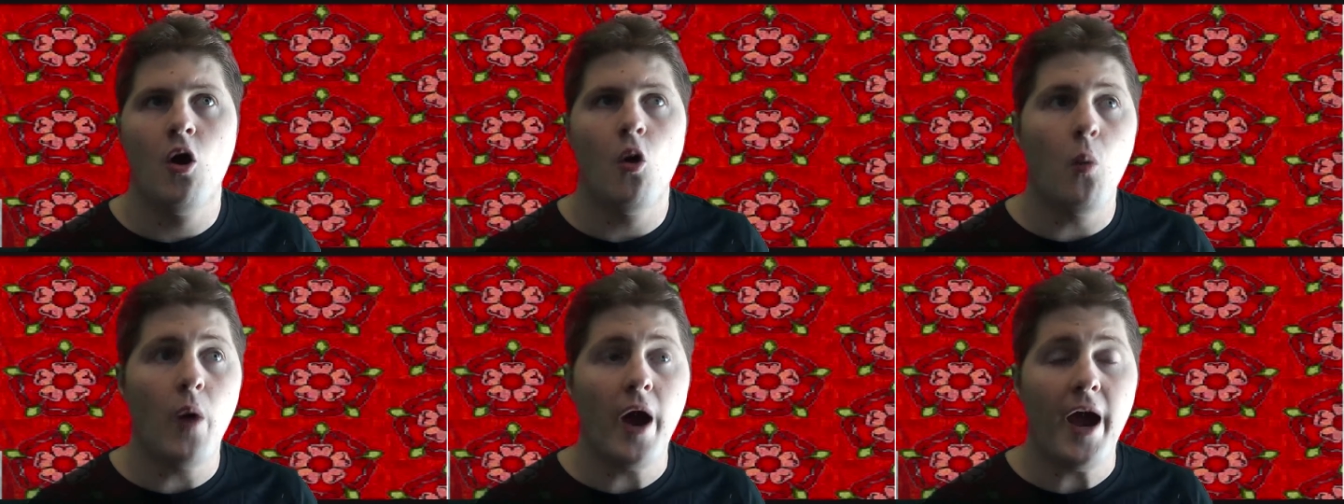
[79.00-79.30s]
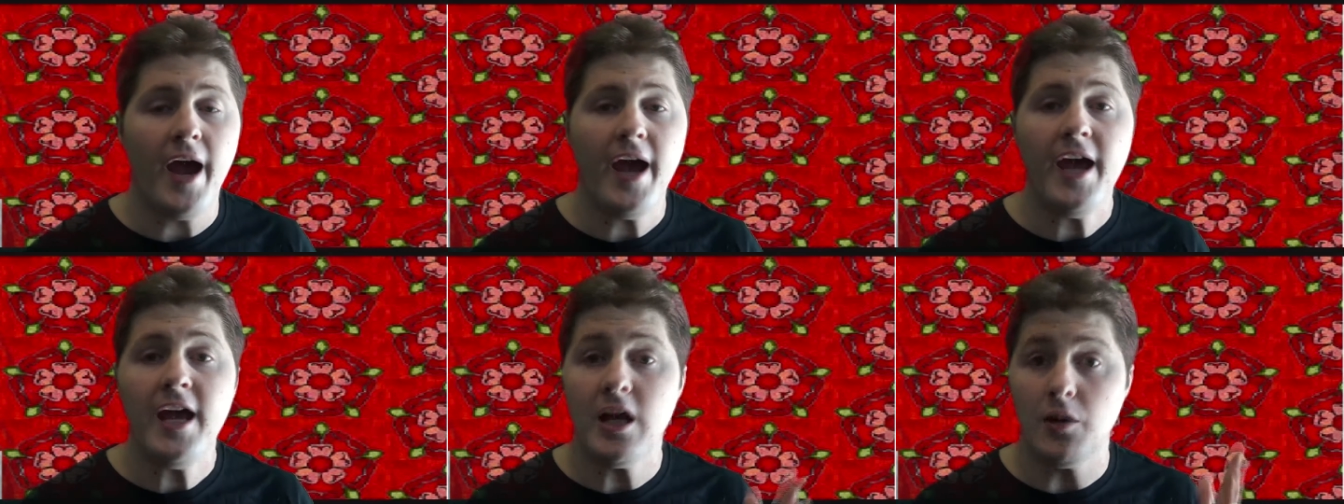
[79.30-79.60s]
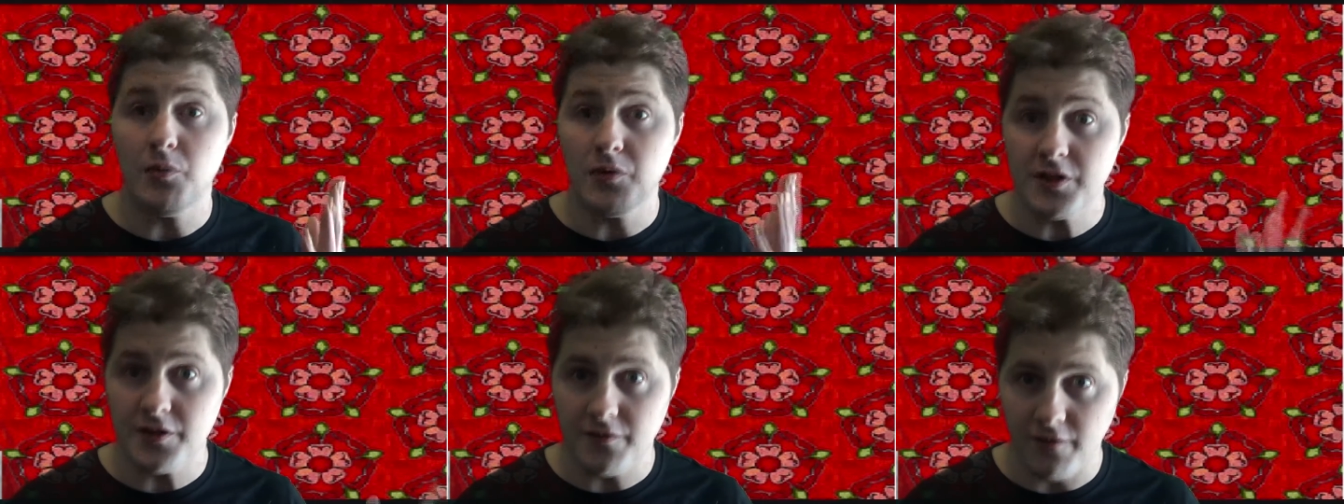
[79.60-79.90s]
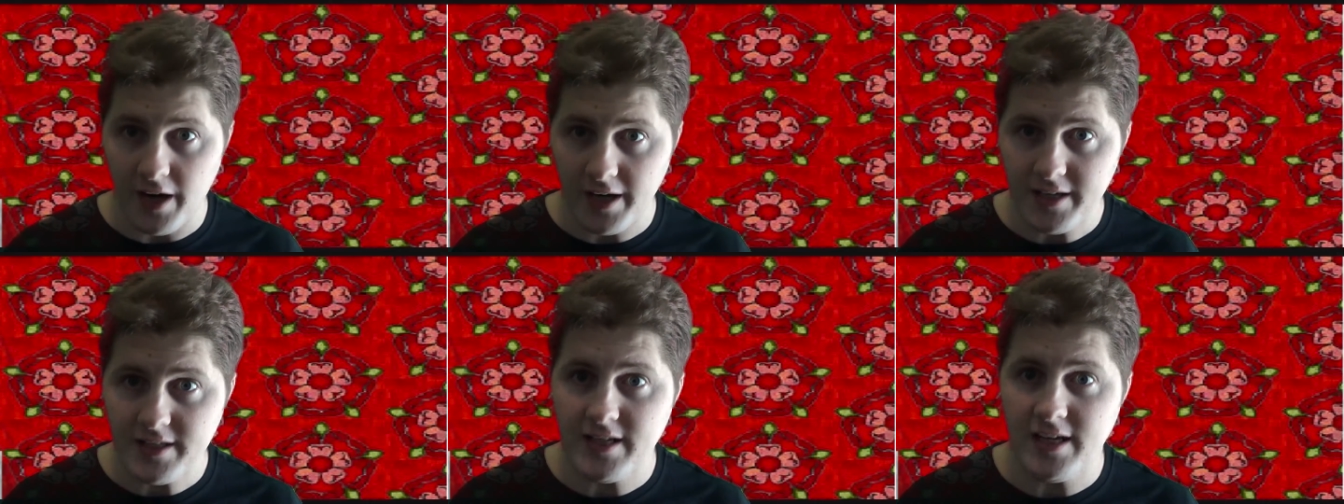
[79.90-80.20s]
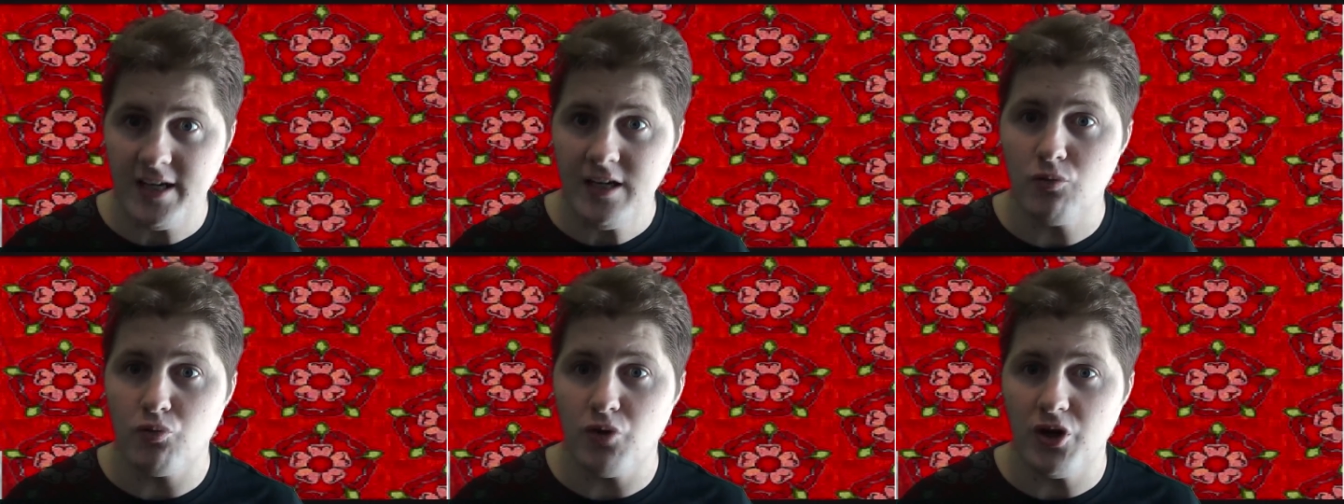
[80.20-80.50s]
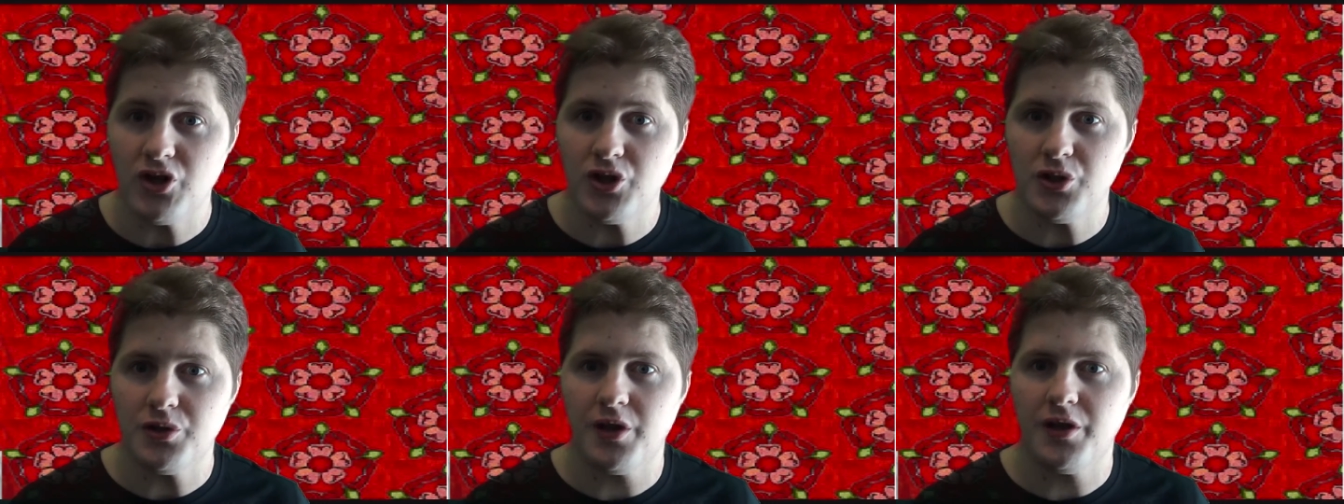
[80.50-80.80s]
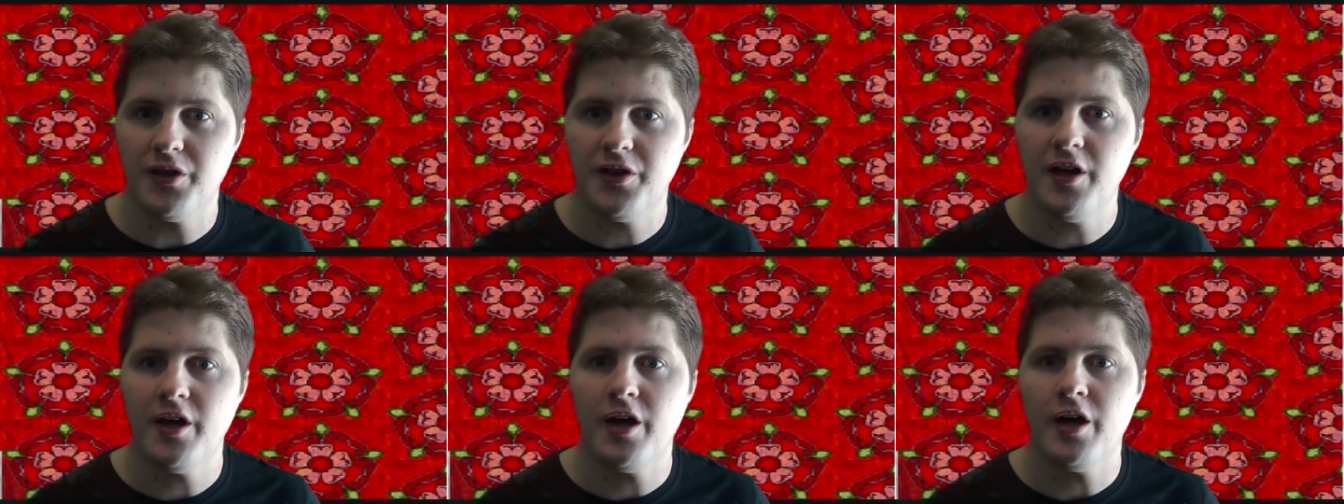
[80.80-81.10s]
where he was fighting Richard
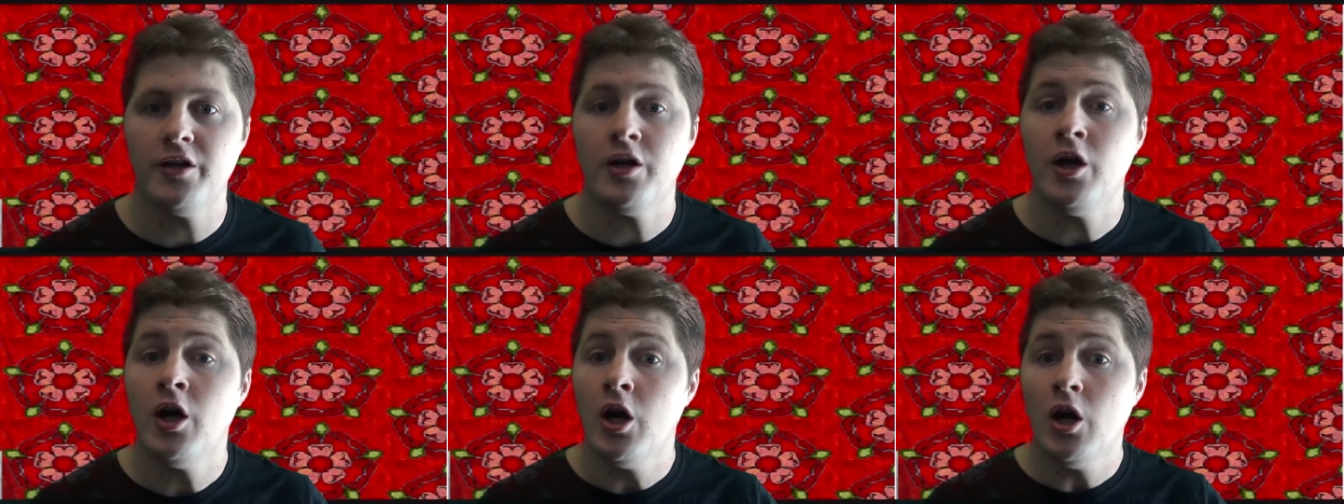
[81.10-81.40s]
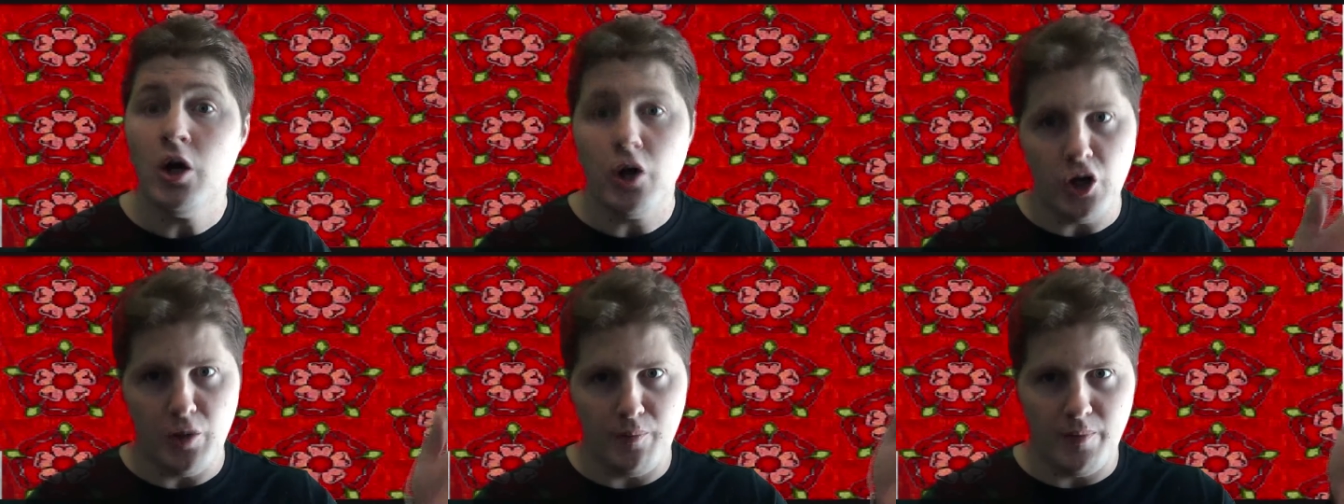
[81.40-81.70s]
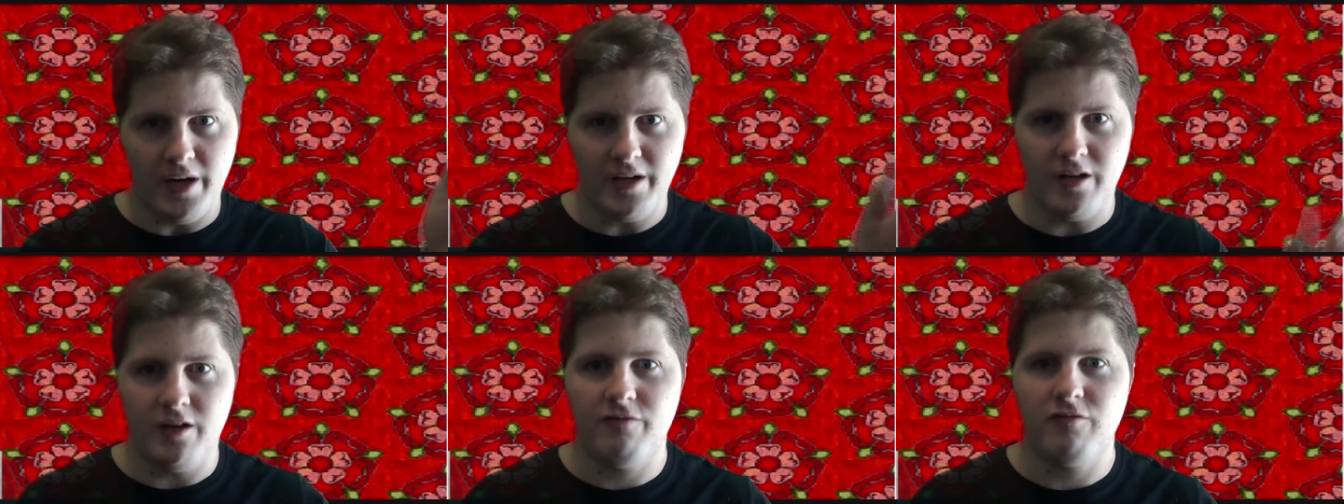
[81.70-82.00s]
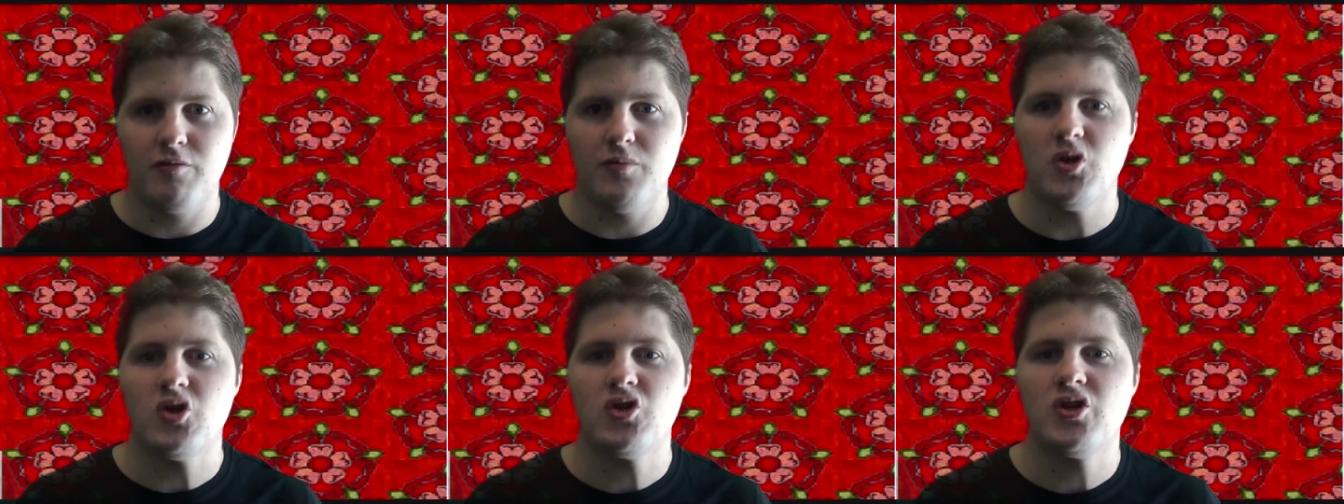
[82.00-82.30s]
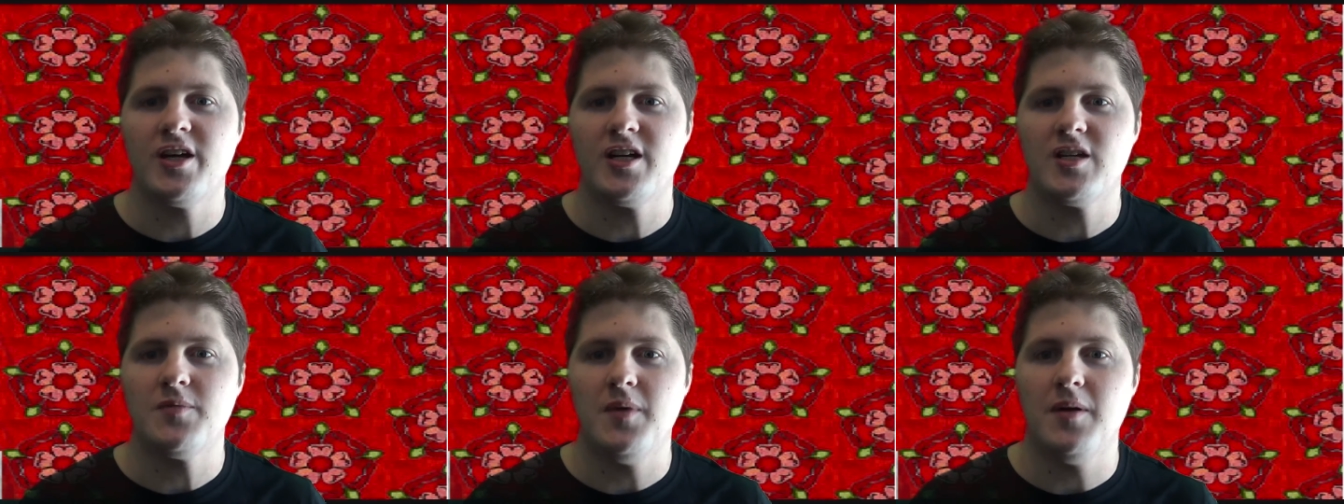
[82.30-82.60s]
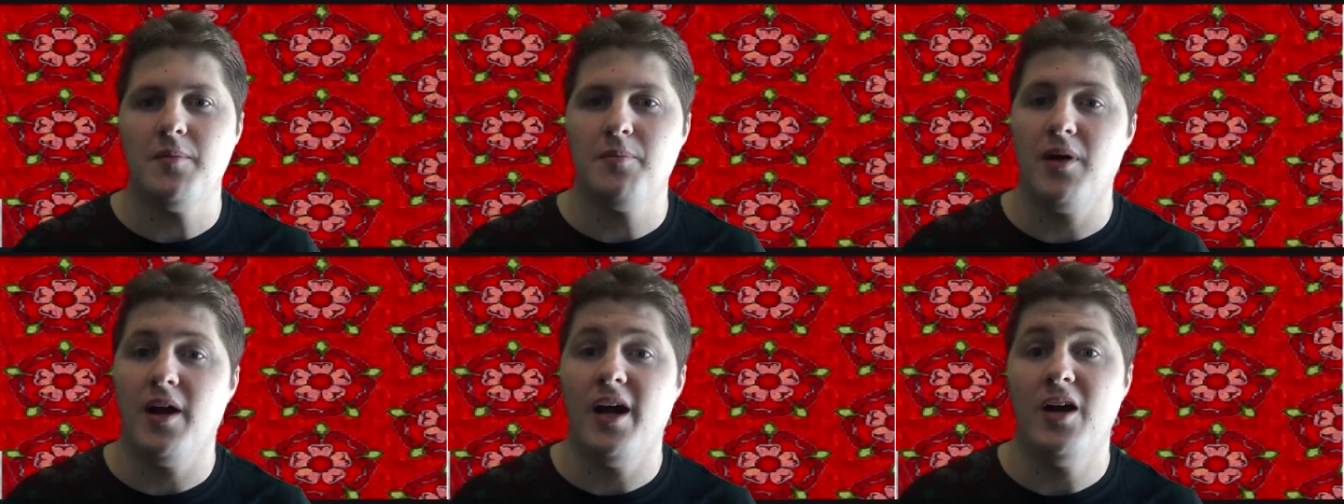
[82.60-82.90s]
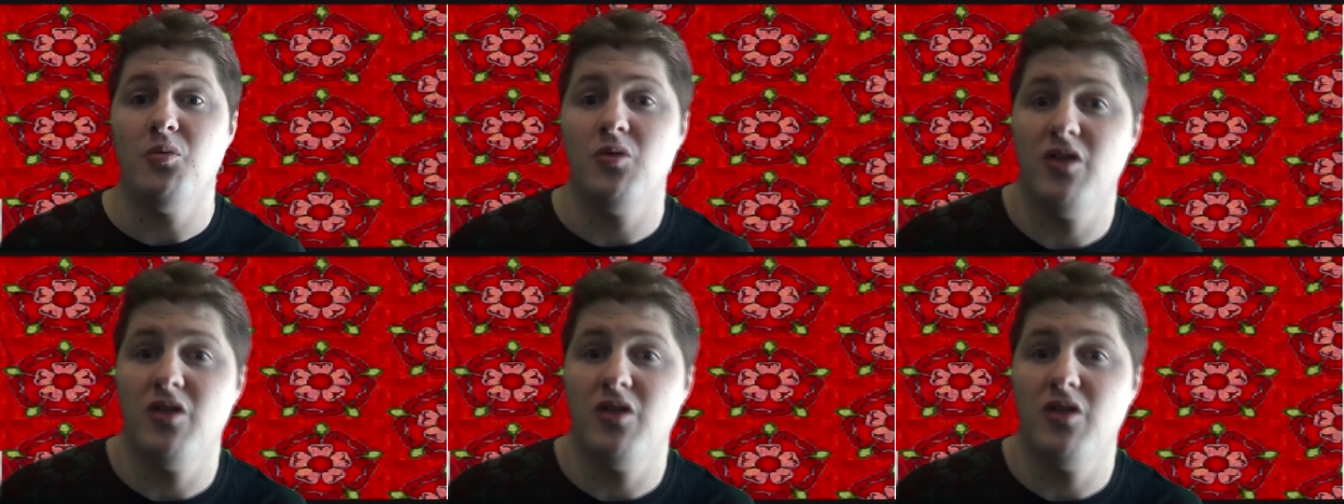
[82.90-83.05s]
III, who you might know from a Shakespeare play